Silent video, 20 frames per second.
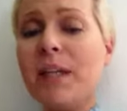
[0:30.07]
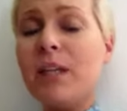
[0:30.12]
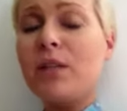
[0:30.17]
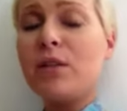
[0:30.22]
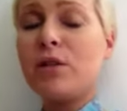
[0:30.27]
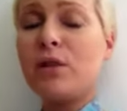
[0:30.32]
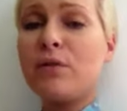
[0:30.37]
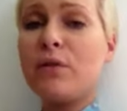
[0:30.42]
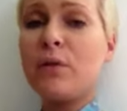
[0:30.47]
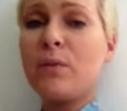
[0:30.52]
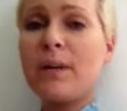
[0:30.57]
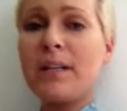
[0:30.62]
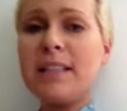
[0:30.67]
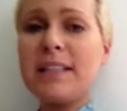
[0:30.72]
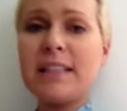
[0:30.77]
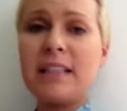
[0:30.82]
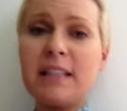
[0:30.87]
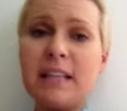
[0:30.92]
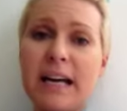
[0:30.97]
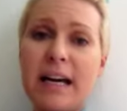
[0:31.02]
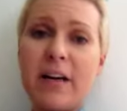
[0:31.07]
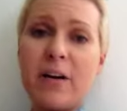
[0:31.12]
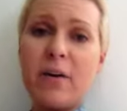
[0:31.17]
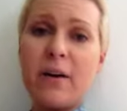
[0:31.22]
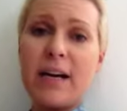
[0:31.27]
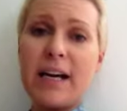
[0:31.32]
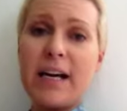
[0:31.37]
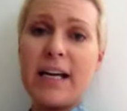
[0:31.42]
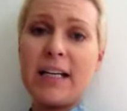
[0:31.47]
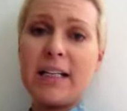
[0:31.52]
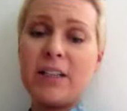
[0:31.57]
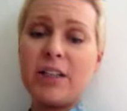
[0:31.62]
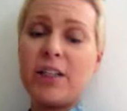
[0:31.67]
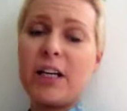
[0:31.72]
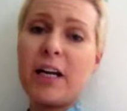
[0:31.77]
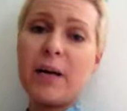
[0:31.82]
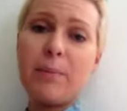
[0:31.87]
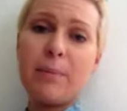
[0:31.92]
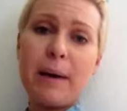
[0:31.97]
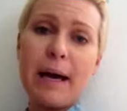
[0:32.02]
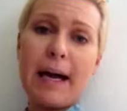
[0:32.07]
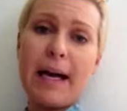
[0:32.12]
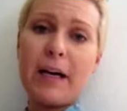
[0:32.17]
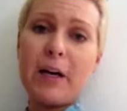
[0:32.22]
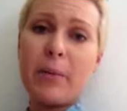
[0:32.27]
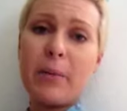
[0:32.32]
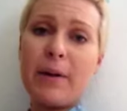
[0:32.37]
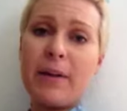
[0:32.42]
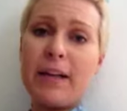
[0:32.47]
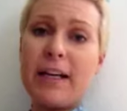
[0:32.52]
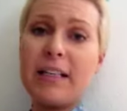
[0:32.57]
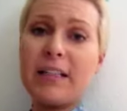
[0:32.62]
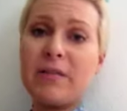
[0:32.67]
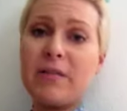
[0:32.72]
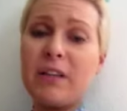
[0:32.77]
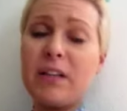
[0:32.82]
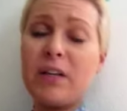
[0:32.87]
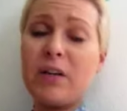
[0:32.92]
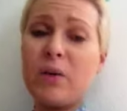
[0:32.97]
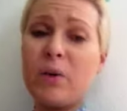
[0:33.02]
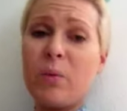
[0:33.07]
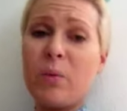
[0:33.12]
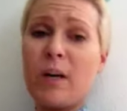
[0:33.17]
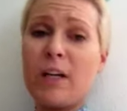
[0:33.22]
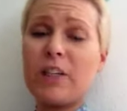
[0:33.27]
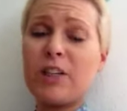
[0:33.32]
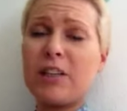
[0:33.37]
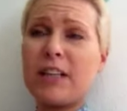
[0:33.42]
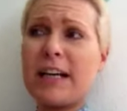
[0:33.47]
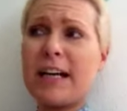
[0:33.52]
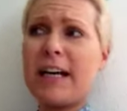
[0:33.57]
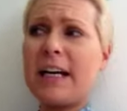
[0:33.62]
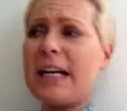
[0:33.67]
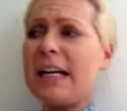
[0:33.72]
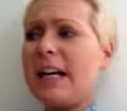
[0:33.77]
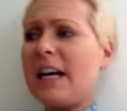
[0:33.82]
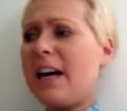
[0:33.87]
So if you want to see that, go ahead and check back on my last video and watch that.